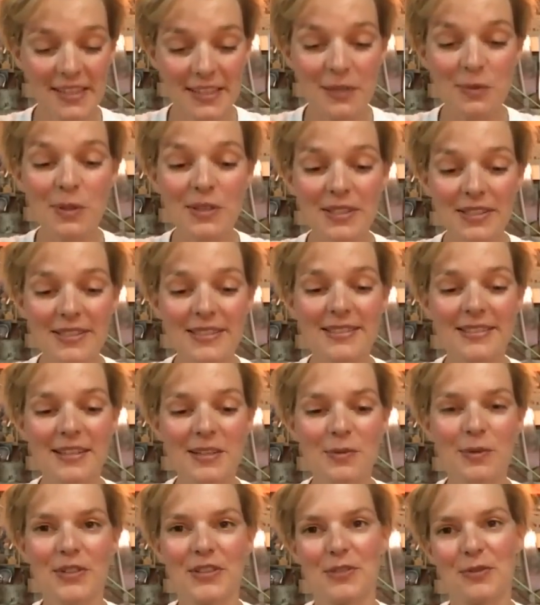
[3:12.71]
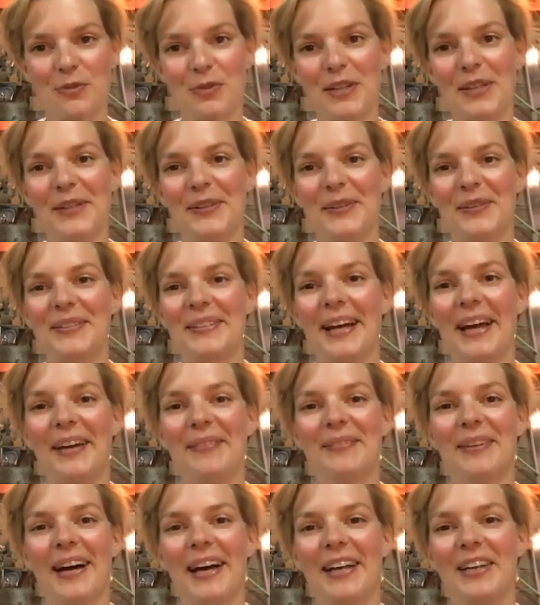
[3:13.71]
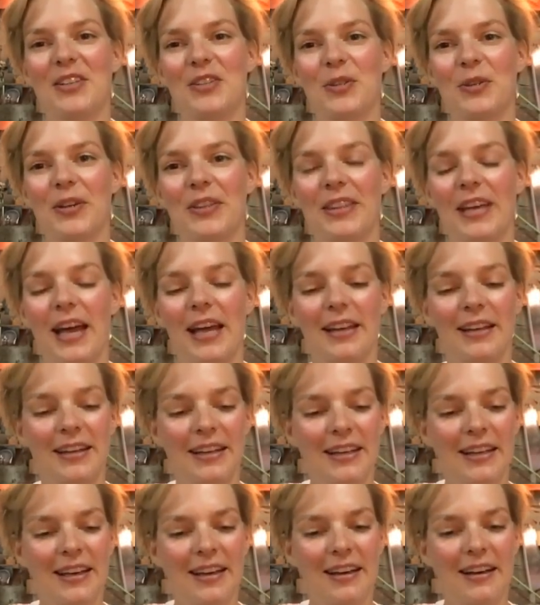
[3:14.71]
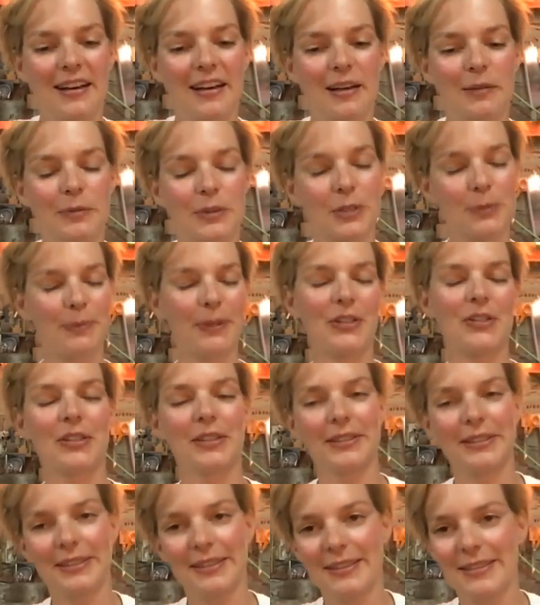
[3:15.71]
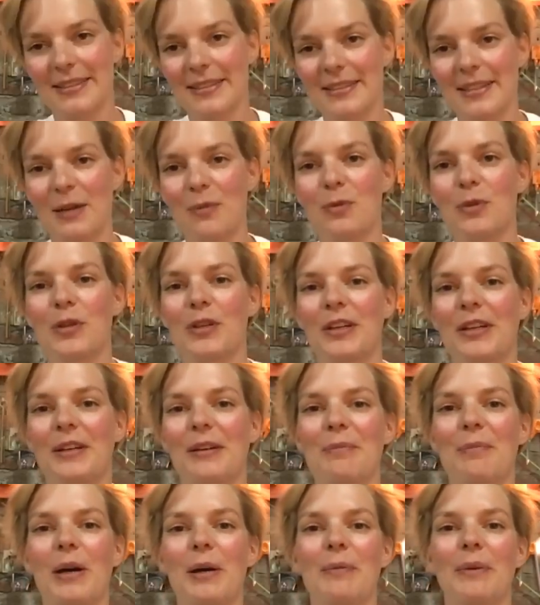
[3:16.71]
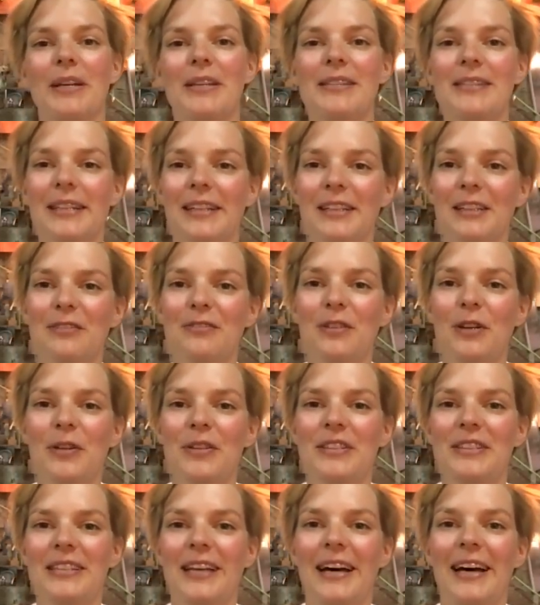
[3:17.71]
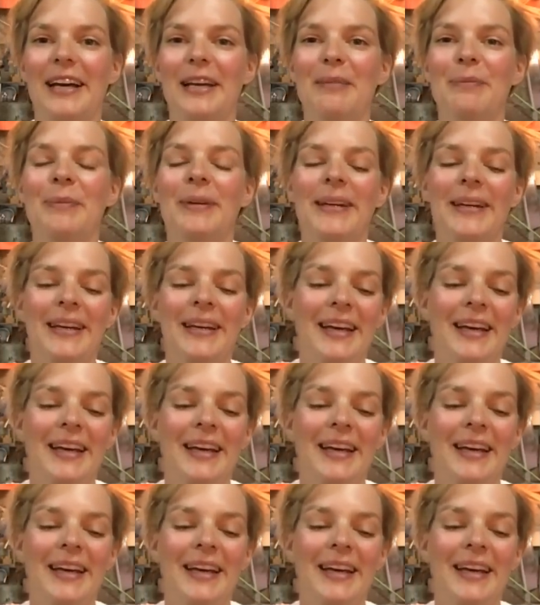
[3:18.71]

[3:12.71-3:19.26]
It was it was a really good time. I enjoyed that, um, especially since I'm working by myself all the time.